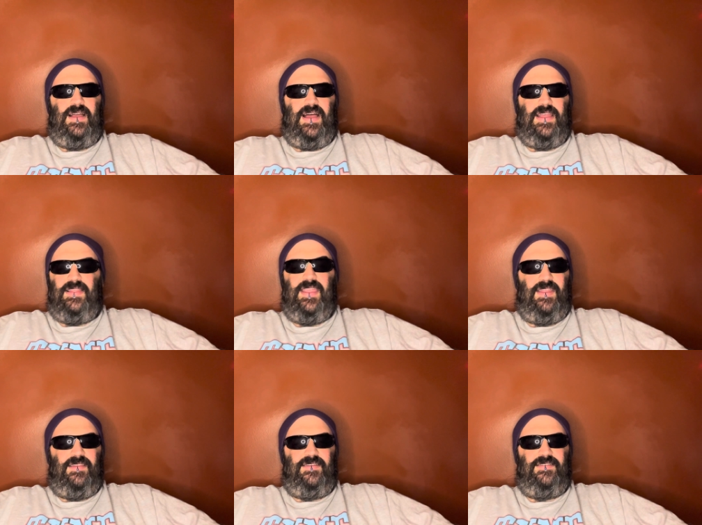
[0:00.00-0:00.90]

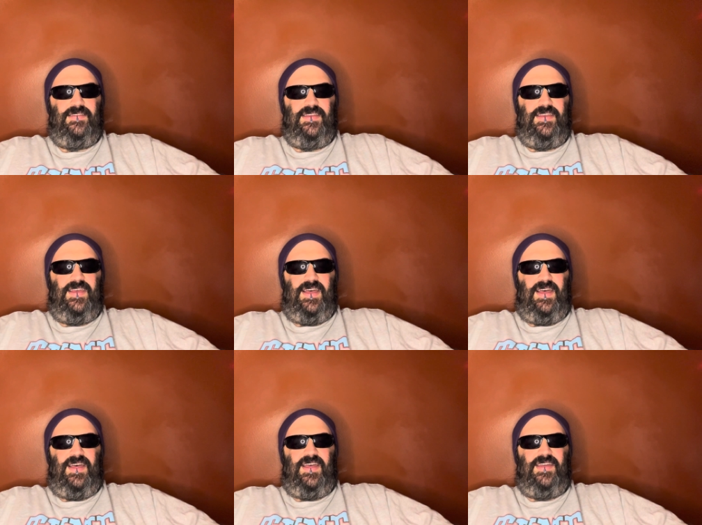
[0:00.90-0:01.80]
Eileen.
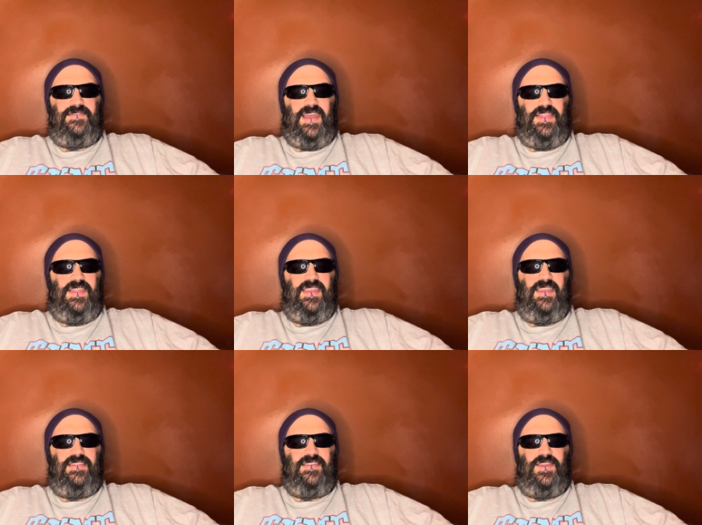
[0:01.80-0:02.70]
Uh, I think
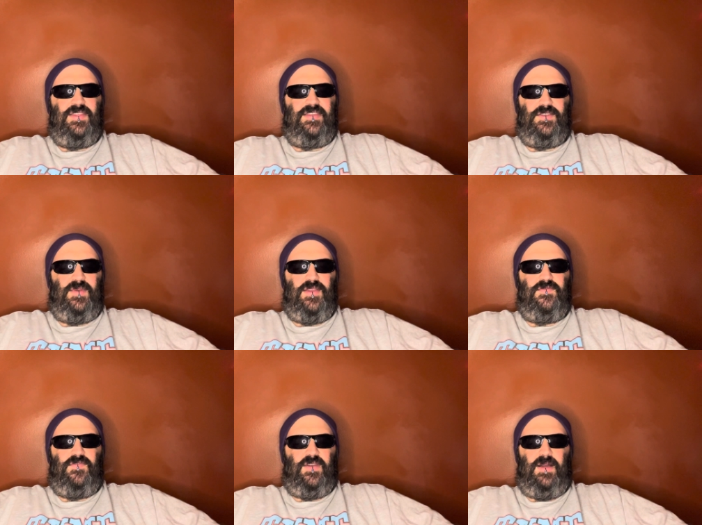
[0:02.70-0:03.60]
it's in
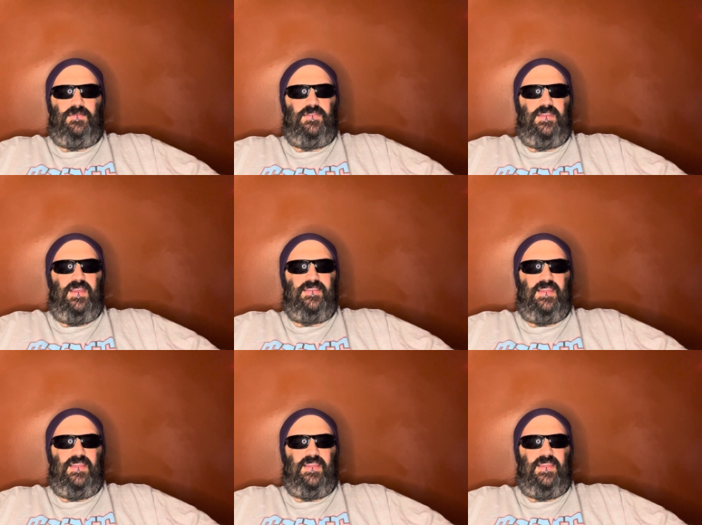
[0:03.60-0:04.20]
consideration for a couple of things.